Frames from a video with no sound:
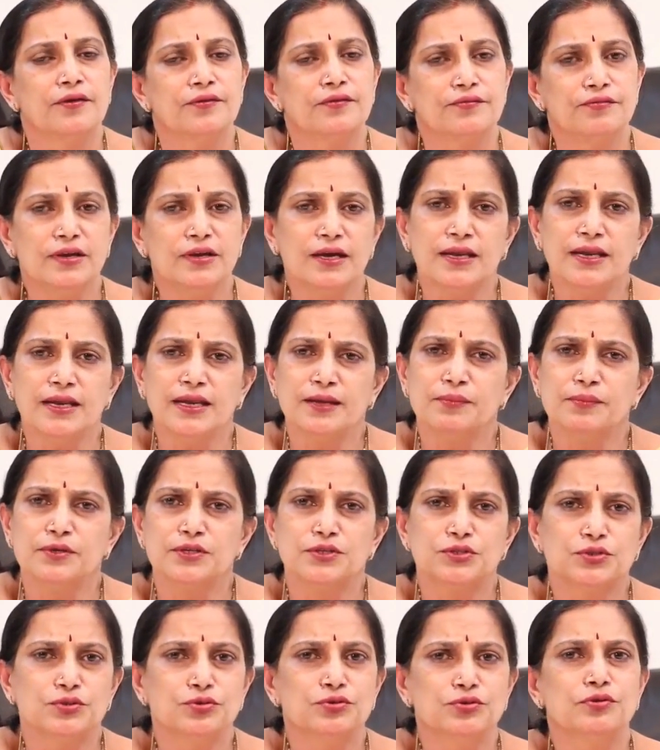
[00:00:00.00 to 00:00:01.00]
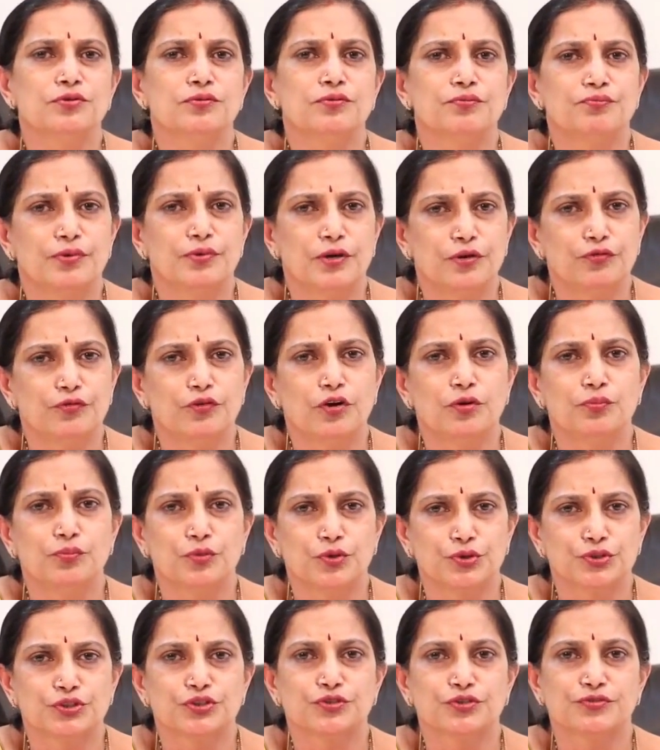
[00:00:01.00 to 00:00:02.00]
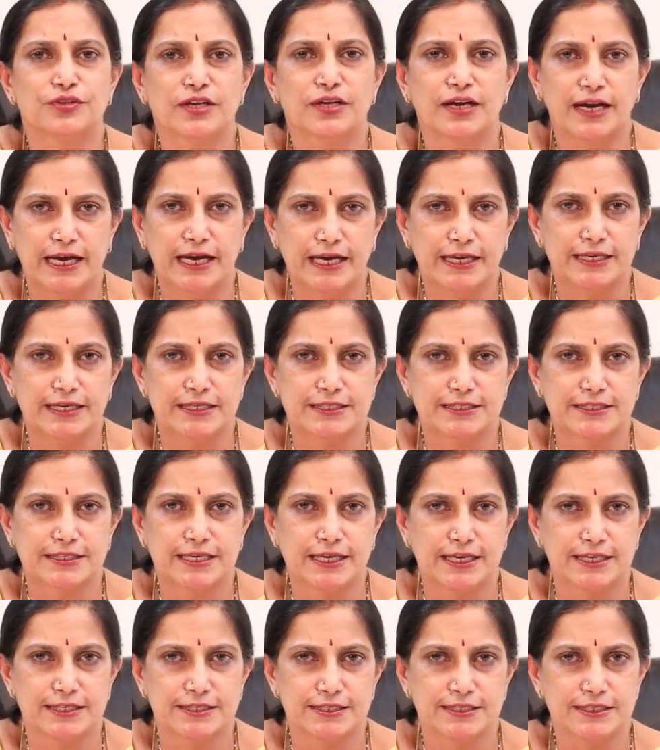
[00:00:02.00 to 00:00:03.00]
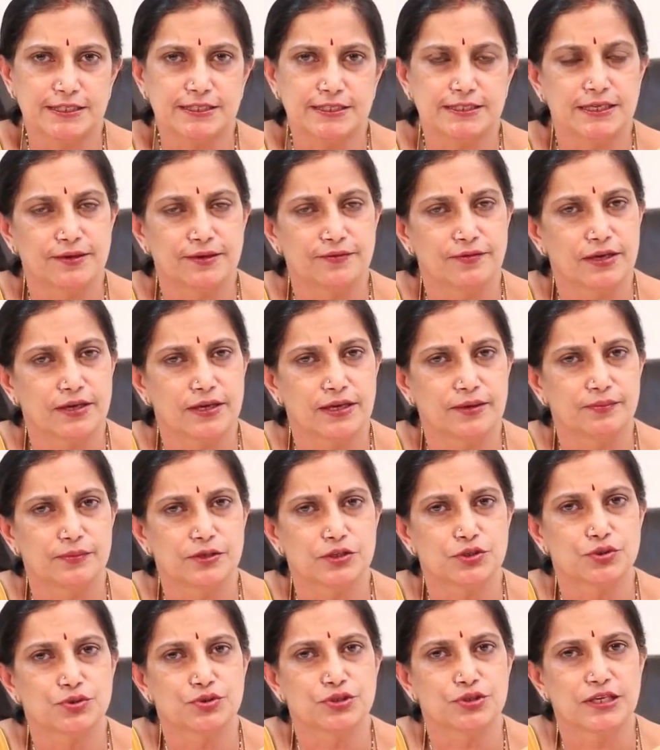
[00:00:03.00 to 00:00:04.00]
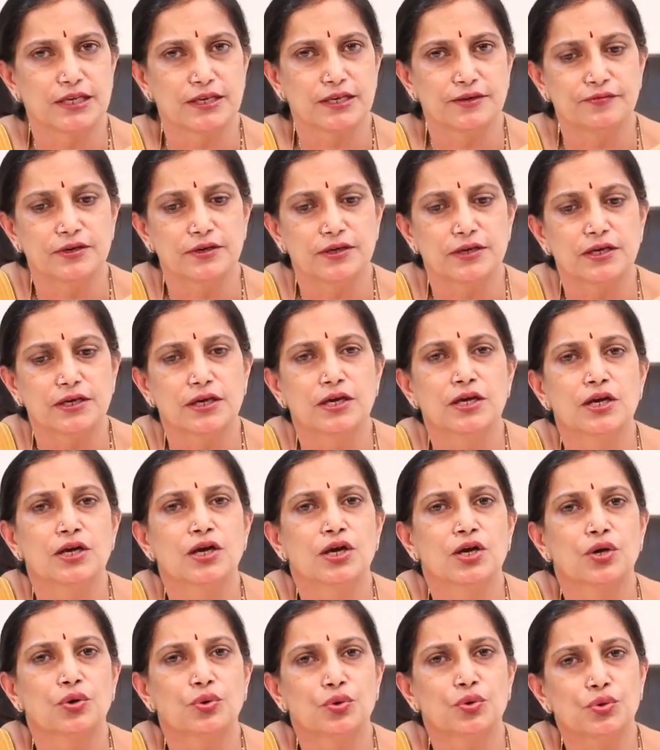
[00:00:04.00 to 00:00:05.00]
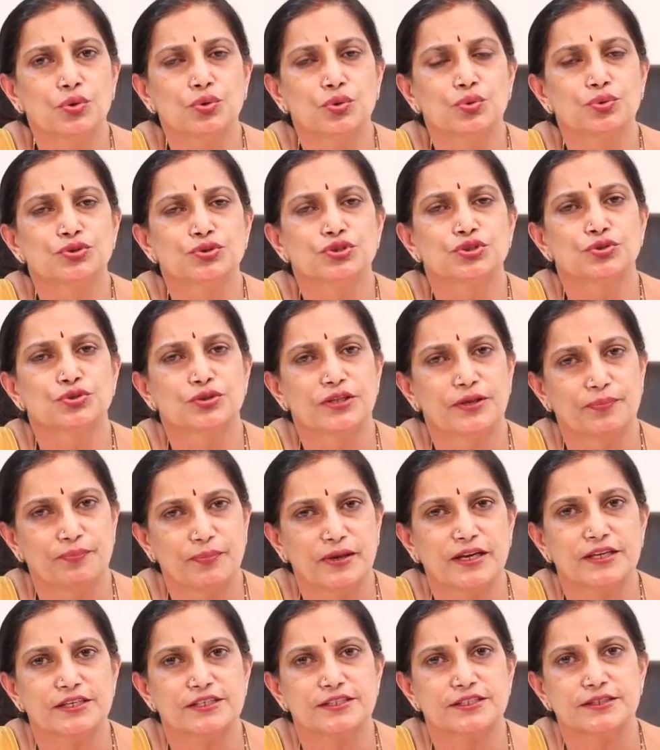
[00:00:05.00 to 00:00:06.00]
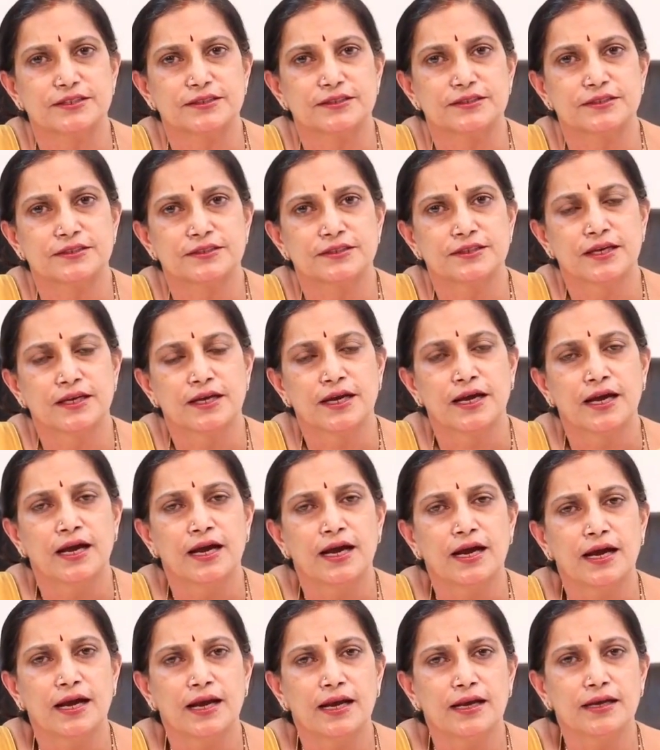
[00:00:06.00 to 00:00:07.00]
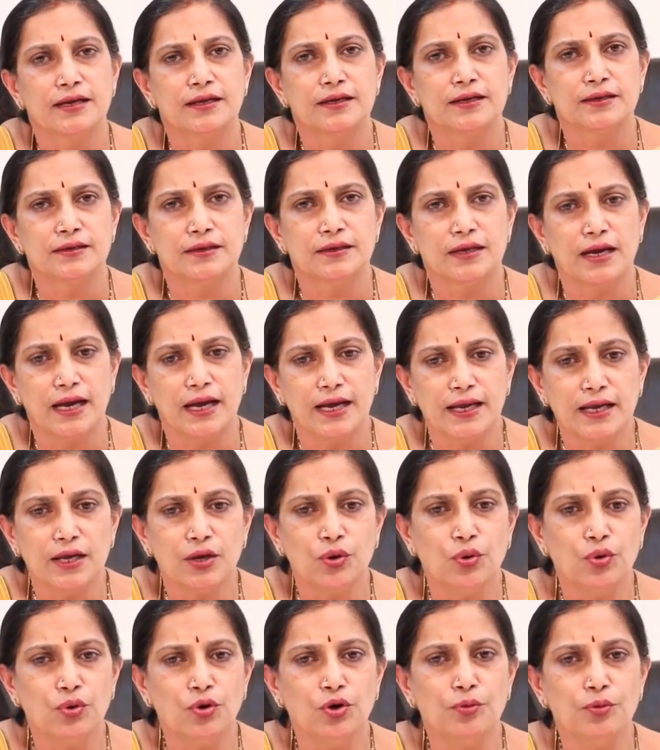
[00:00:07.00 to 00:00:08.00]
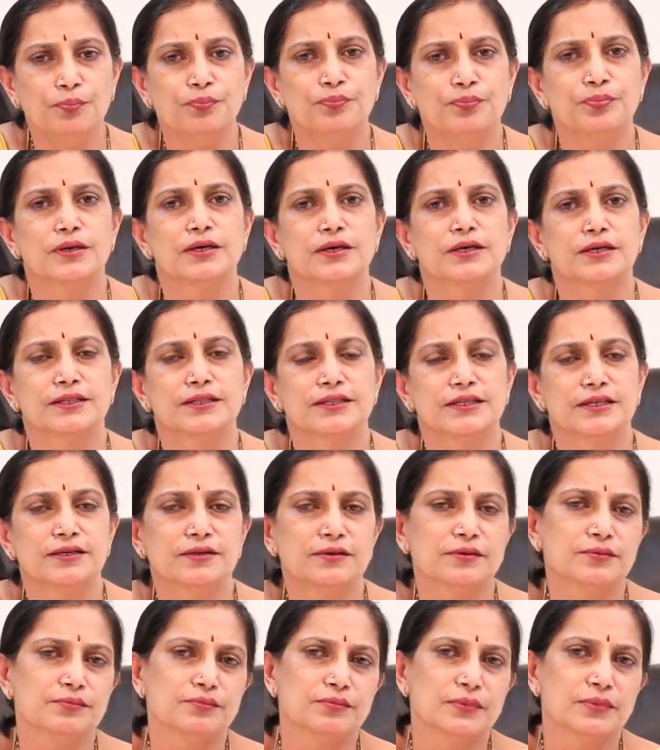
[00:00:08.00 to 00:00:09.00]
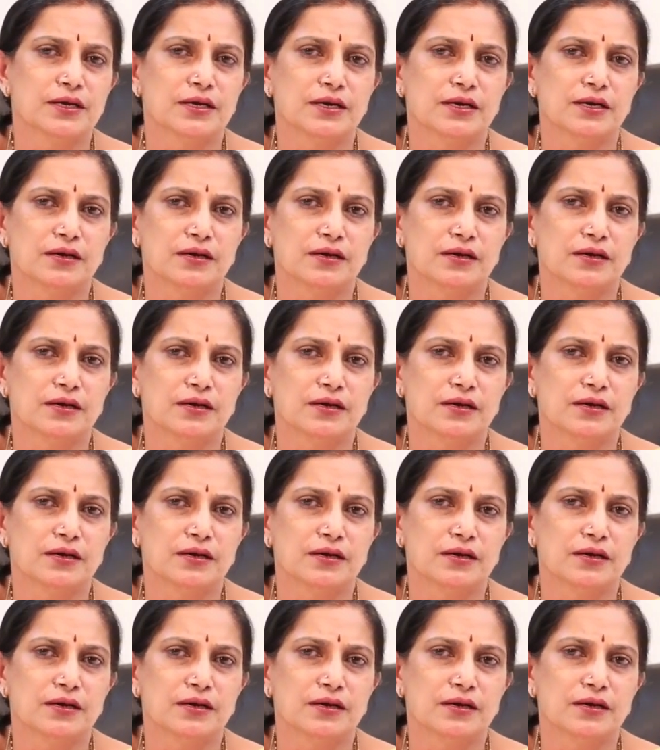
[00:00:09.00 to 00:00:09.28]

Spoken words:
We are able to perform most of the high-risk cases, and we are able to deliver good goods to the patients. And I hope the